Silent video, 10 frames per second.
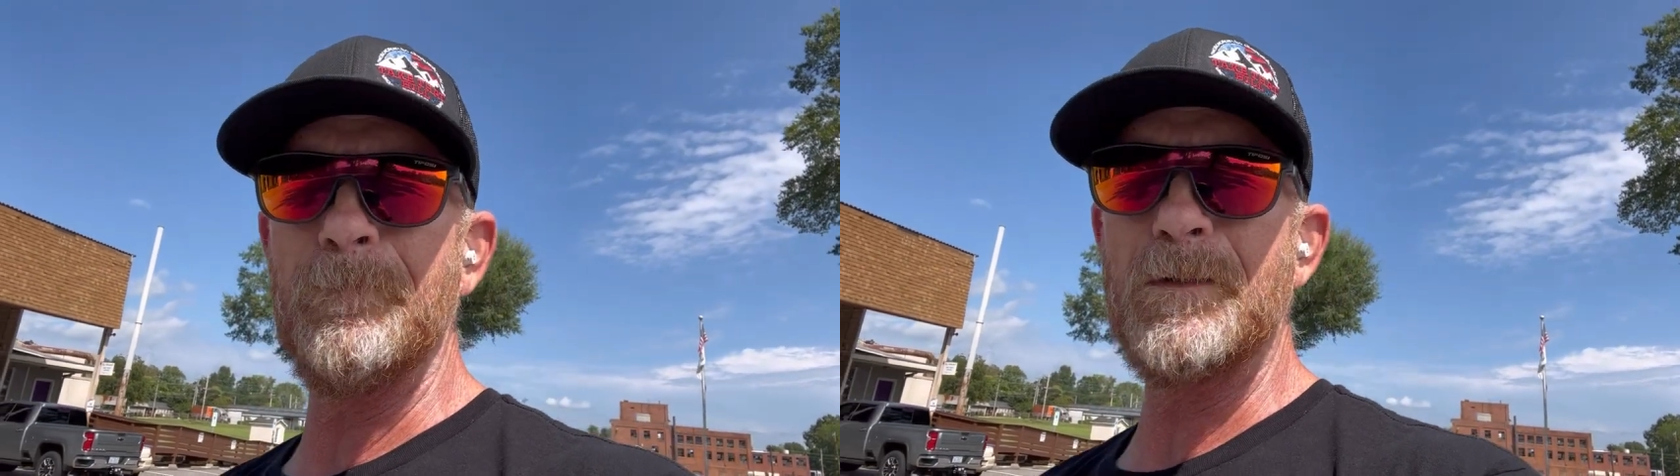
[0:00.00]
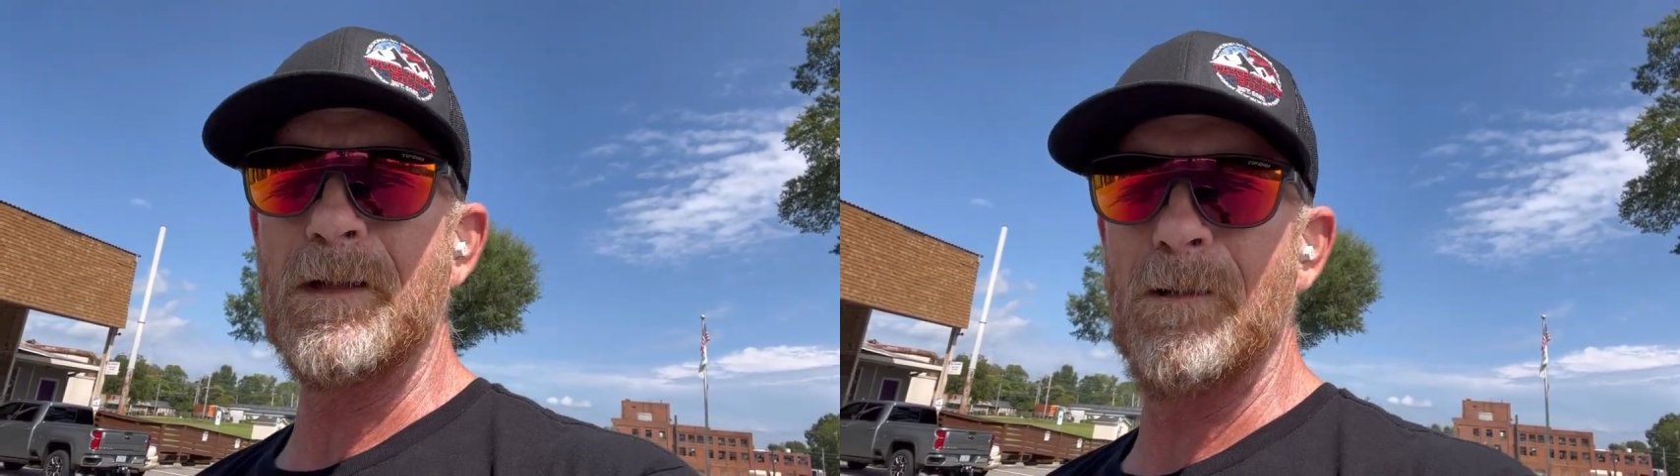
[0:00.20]

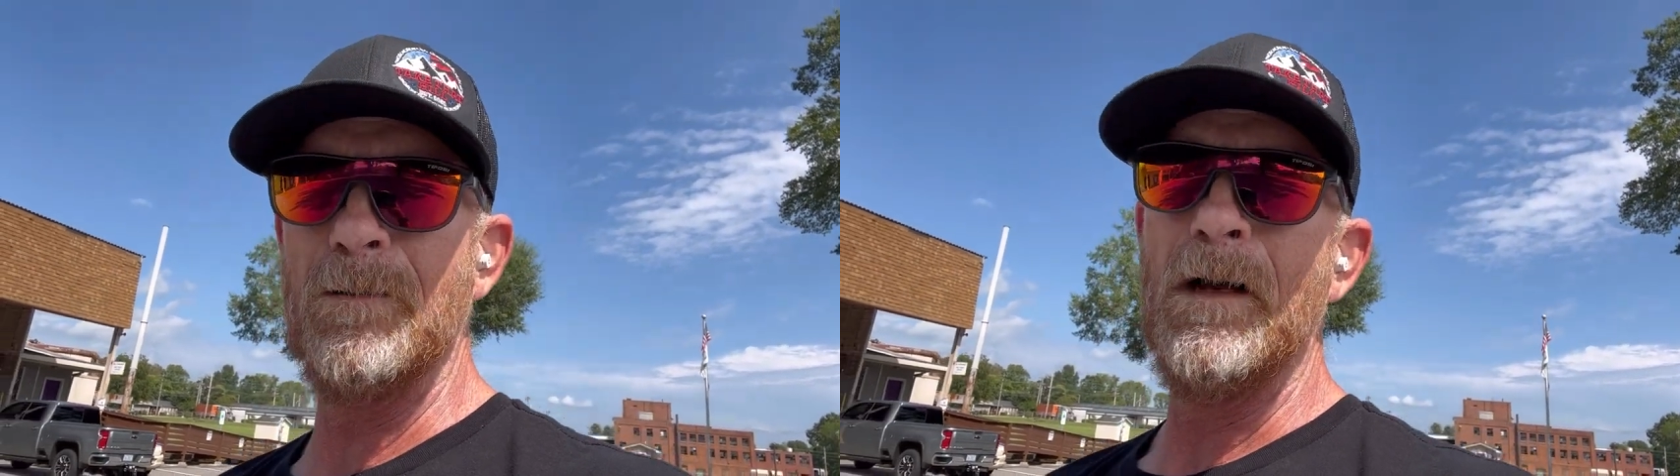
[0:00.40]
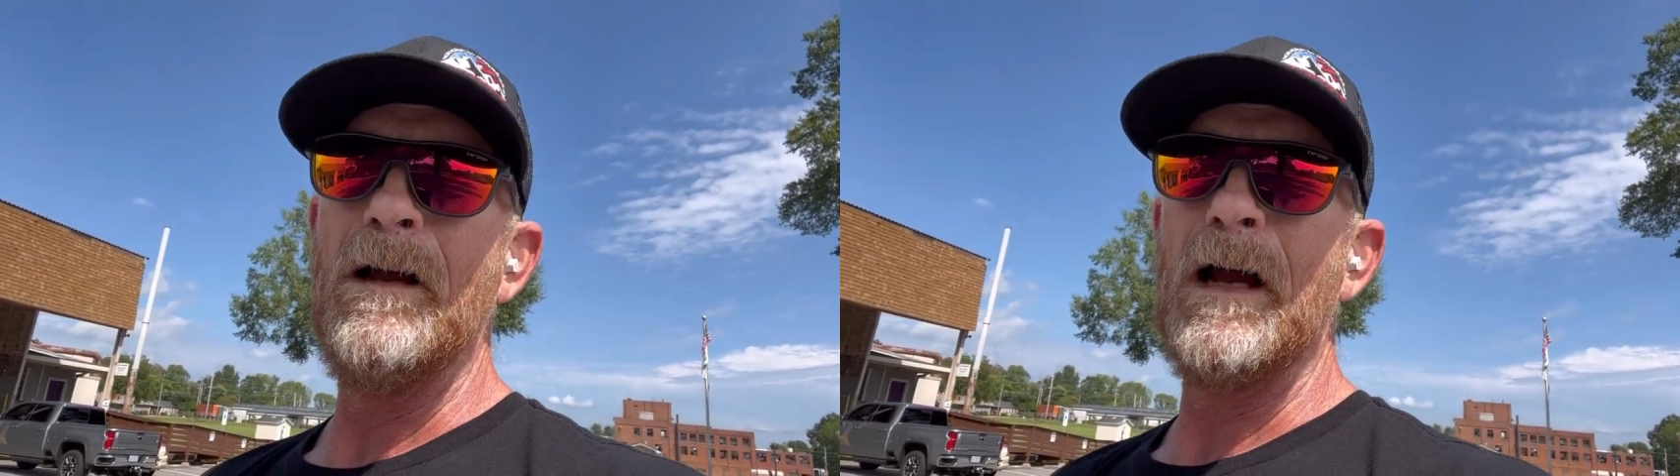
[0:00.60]
So
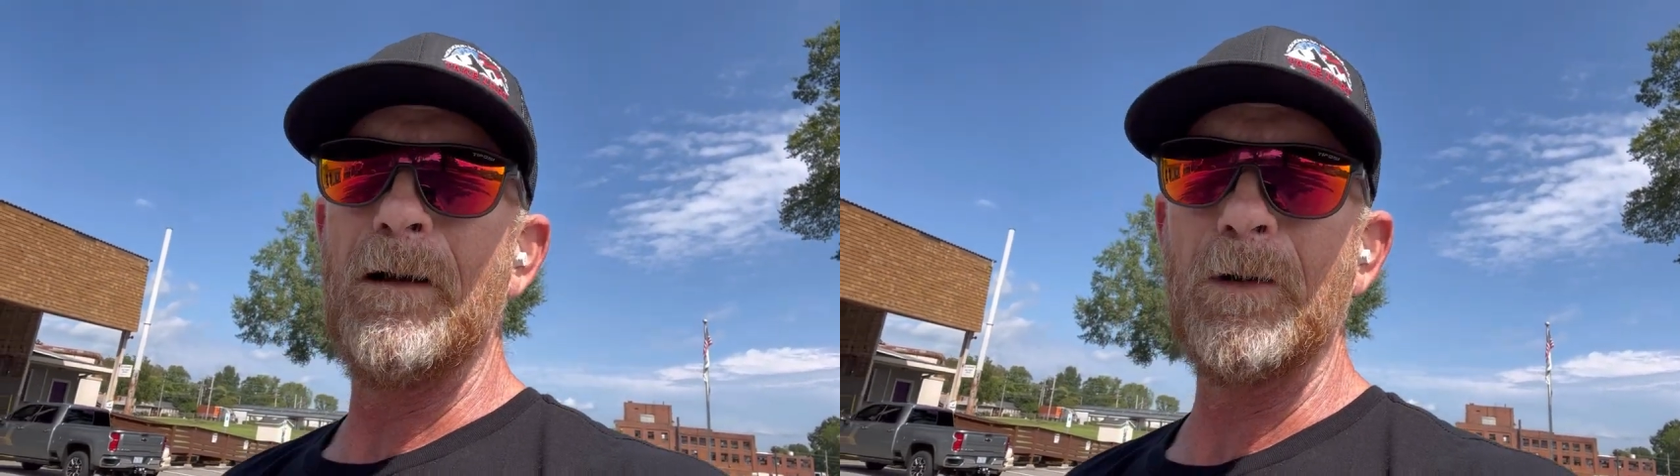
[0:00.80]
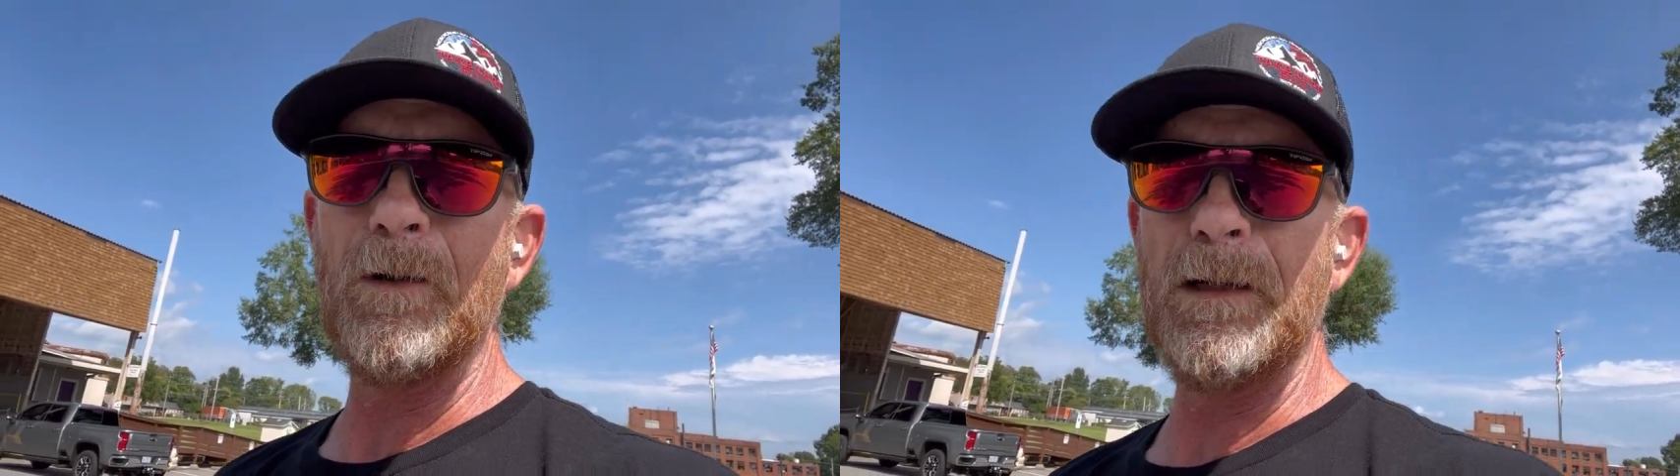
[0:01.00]

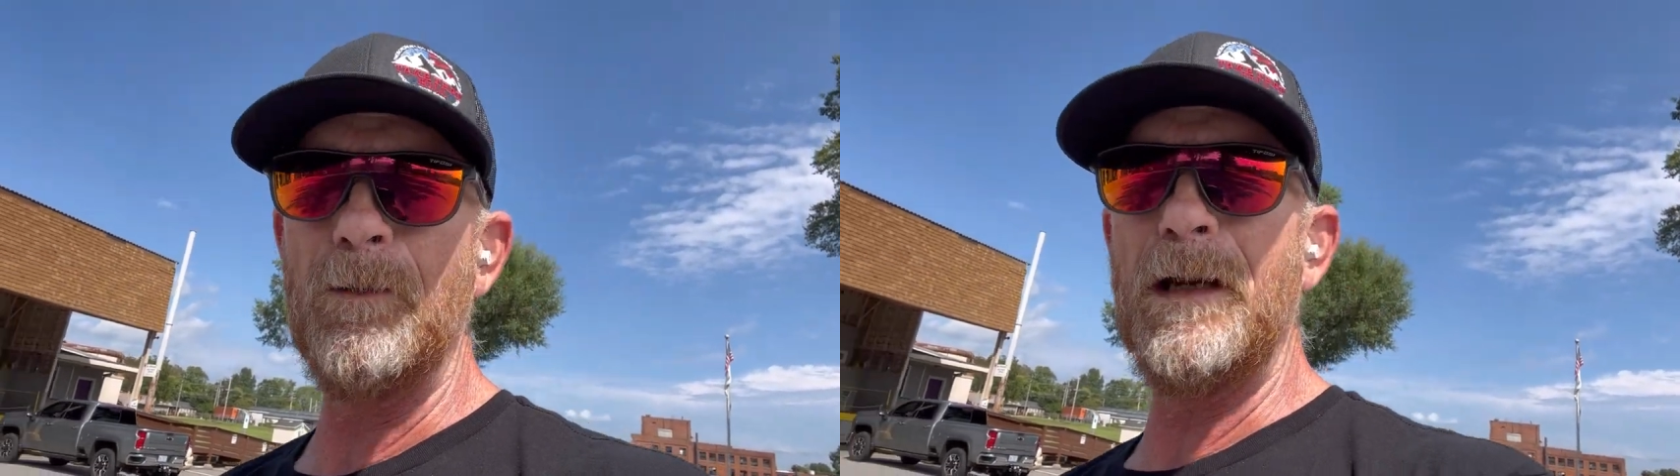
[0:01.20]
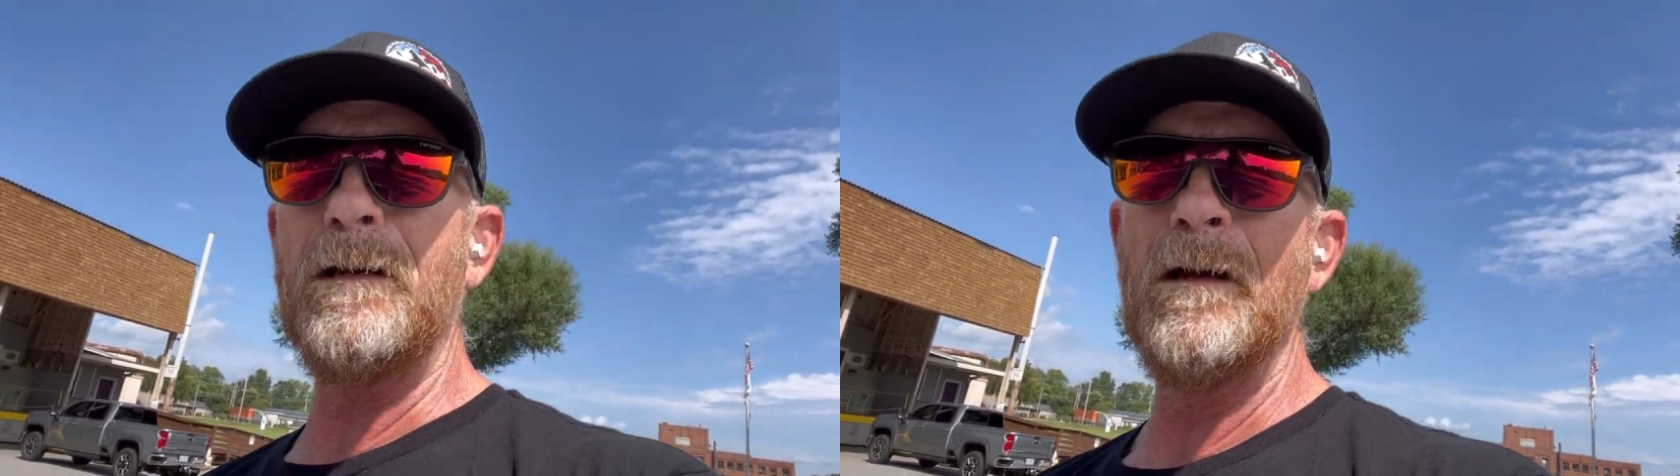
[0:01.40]
have a great
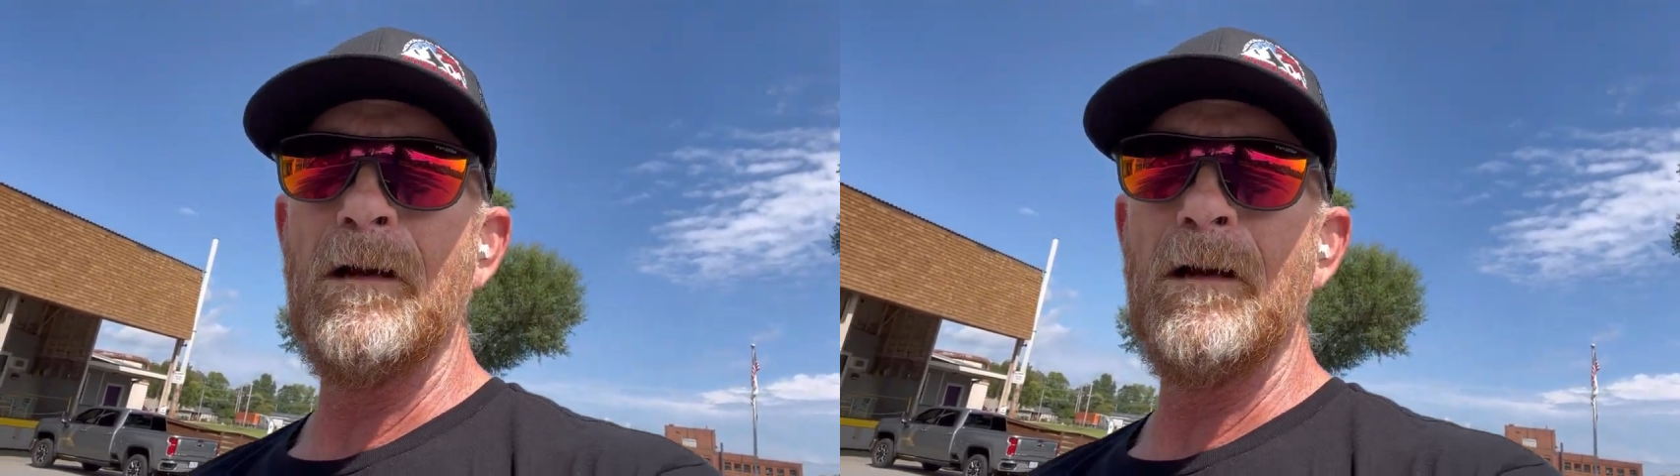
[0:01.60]
week.